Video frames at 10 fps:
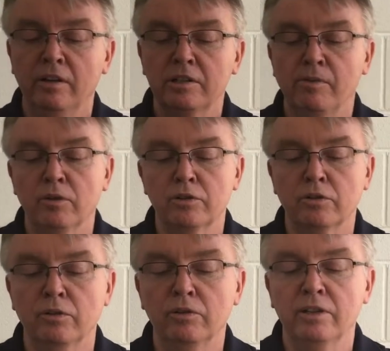small
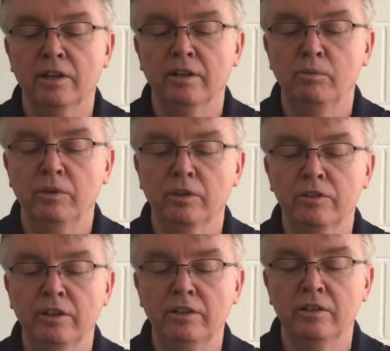screws that when they're
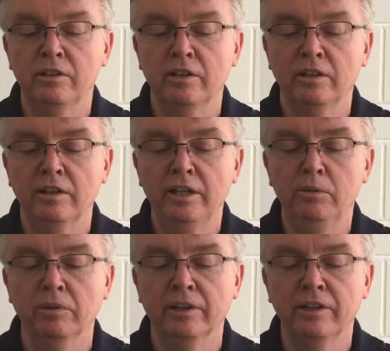tightened
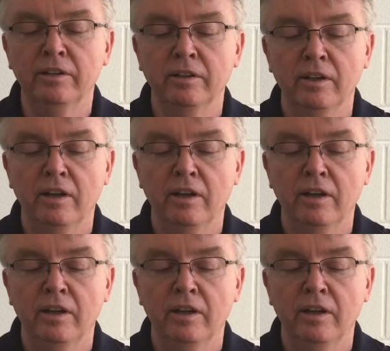equally,